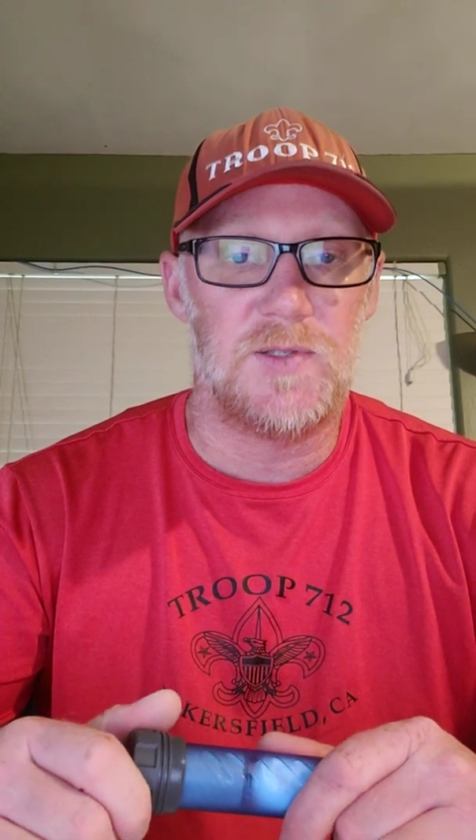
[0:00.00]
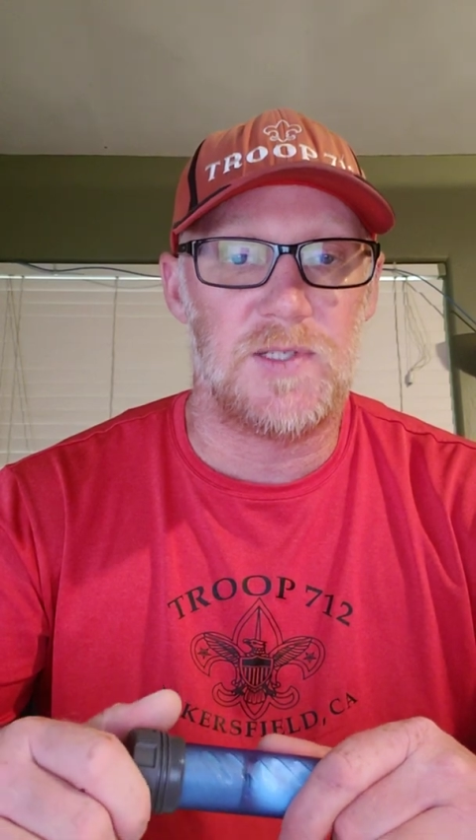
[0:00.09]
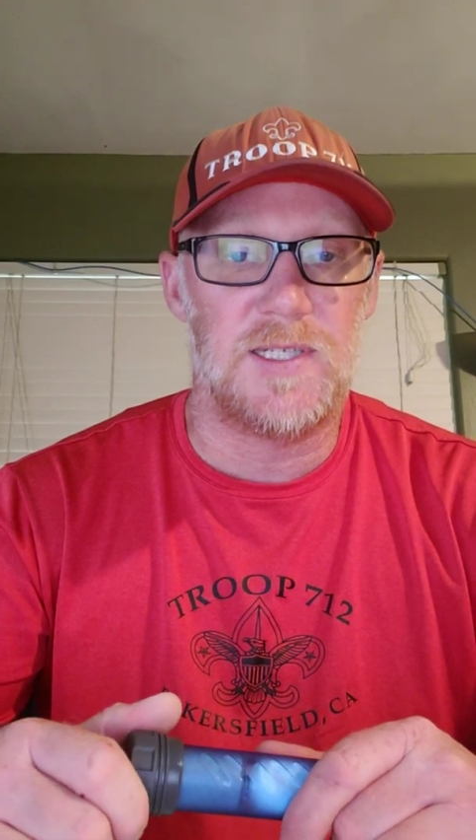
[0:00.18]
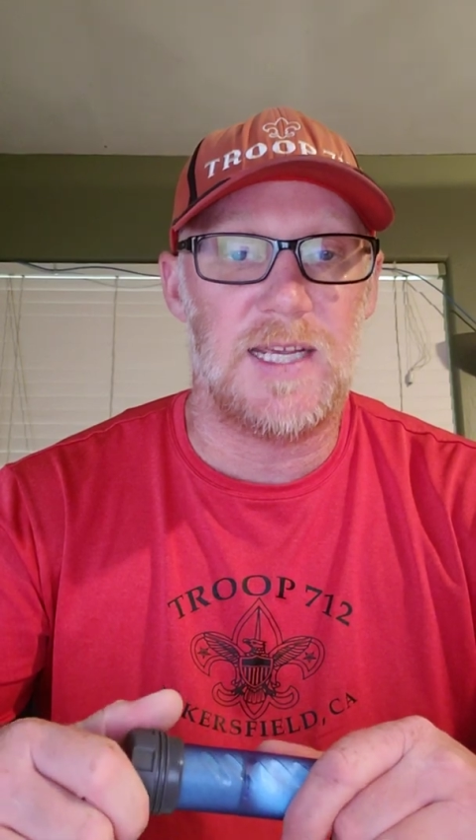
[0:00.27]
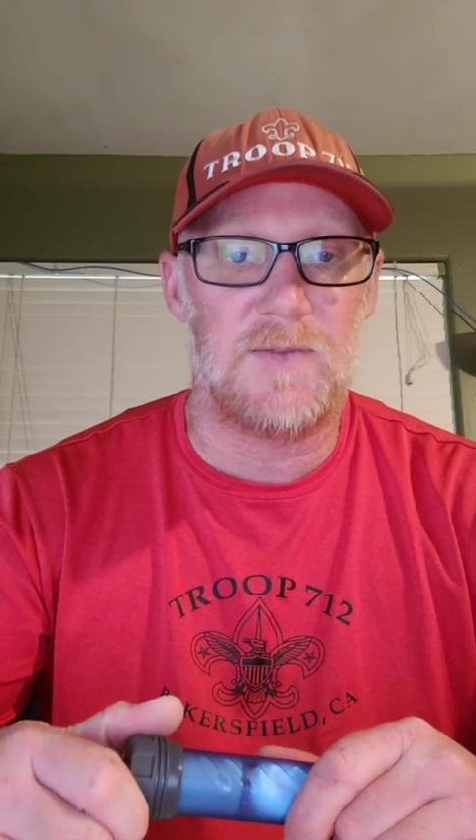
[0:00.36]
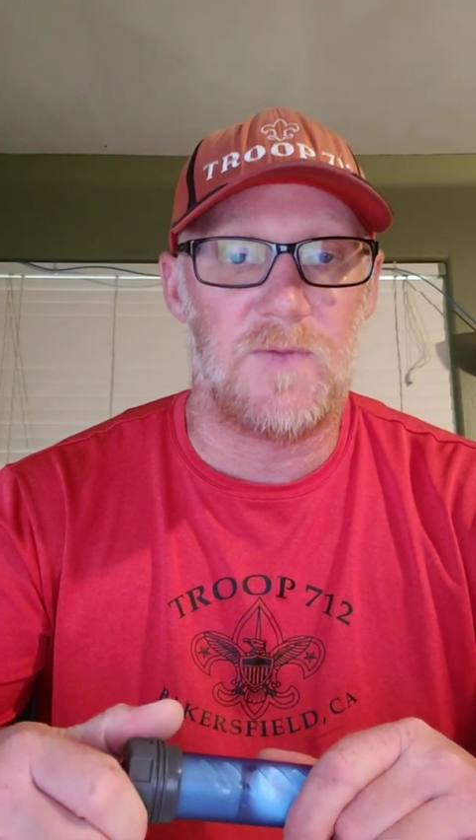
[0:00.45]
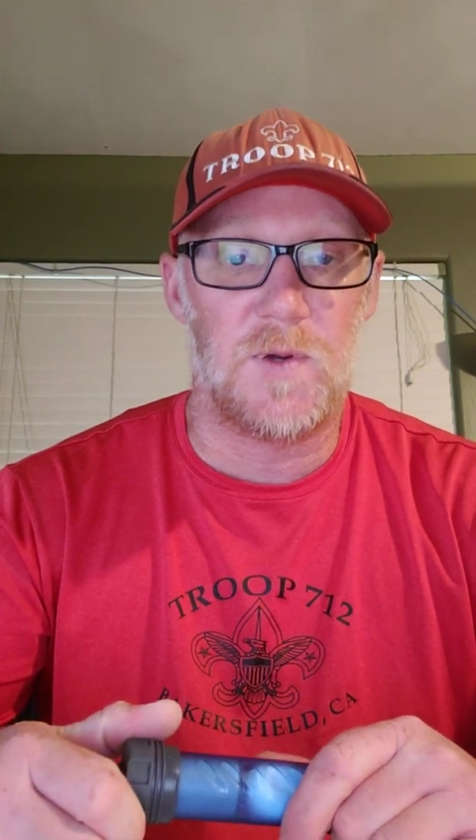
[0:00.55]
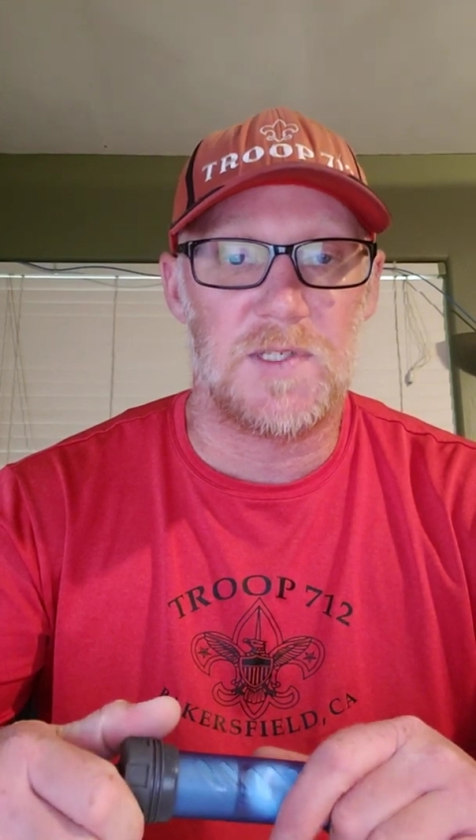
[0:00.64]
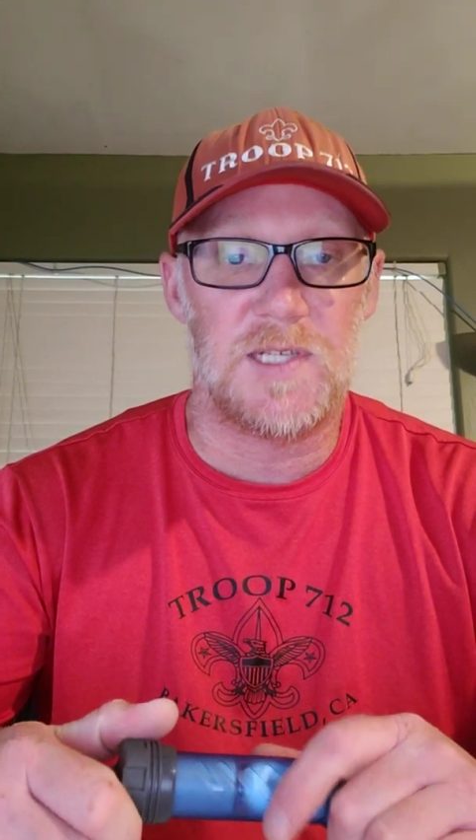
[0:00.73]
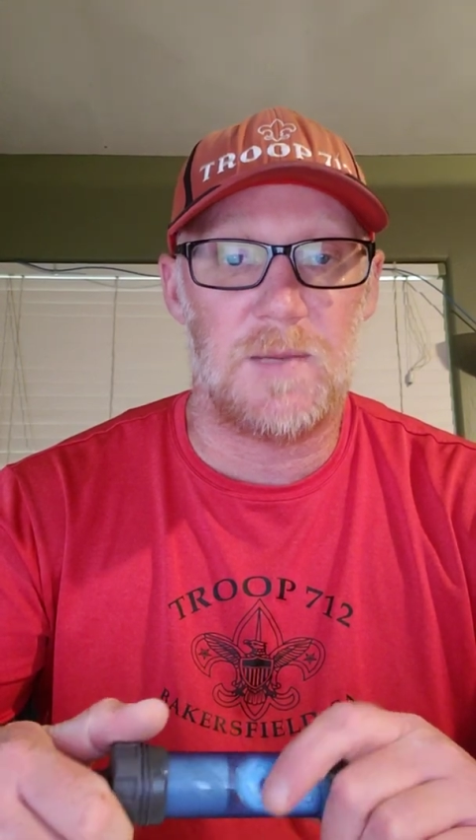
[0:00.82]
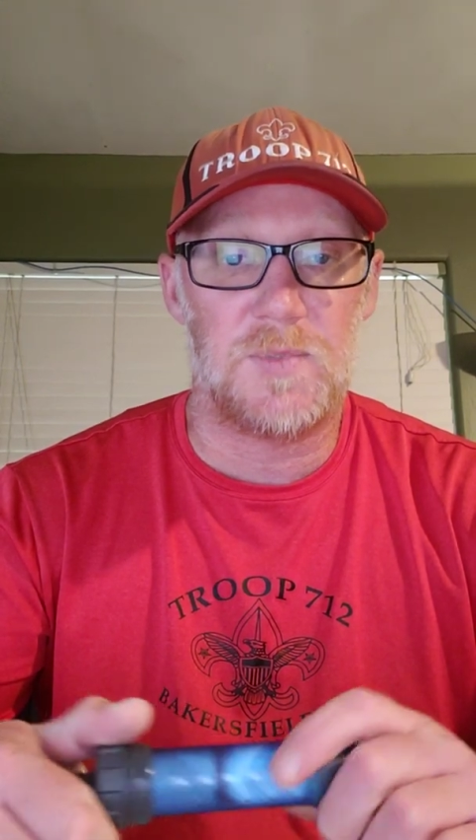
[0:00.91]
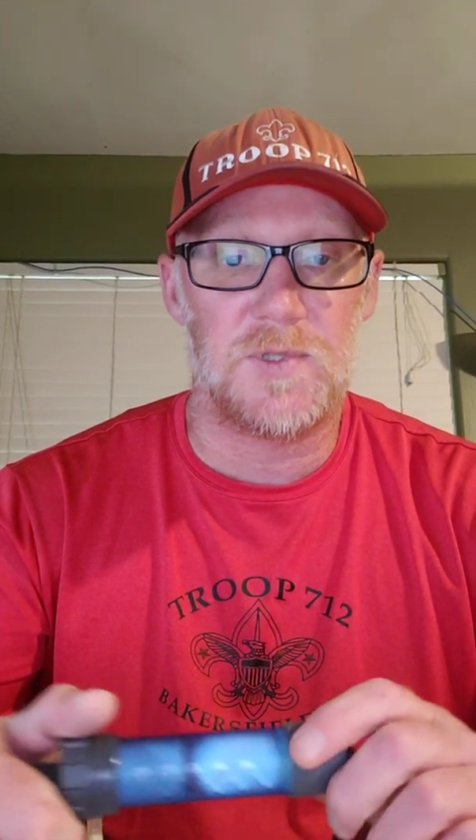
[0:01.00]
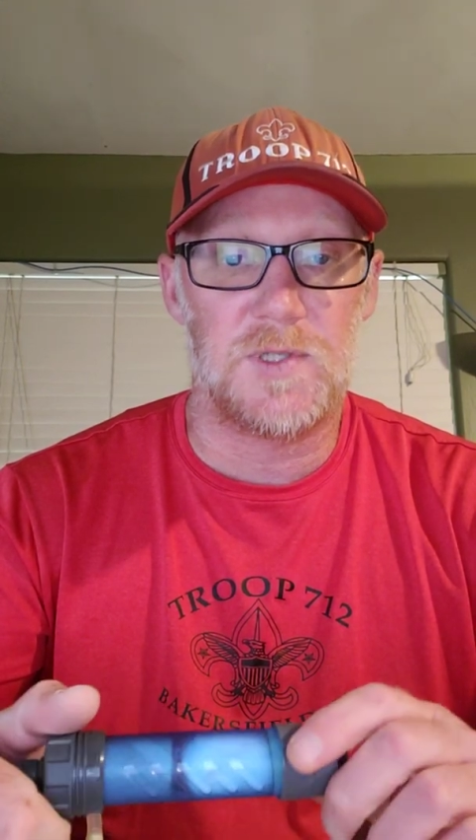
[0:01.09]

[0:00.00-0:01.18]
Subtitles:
use a tick, for example.